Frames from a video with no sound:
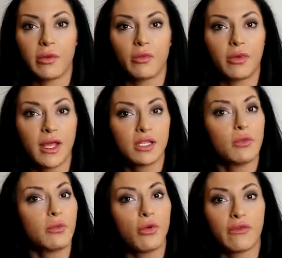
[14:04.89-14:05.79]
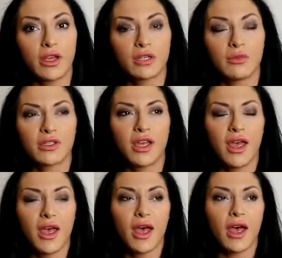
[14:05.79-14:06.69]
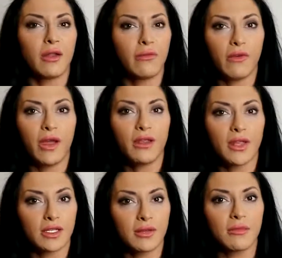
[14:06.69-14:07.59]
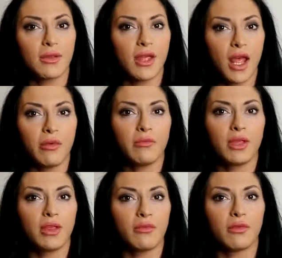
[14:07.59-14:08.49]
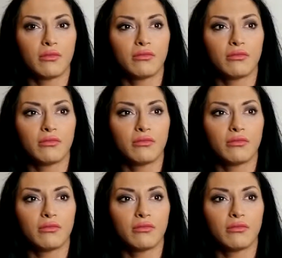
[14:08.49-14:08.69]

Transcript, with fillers: I've been replacing them with more vegetables, and I'm finding that's helping me.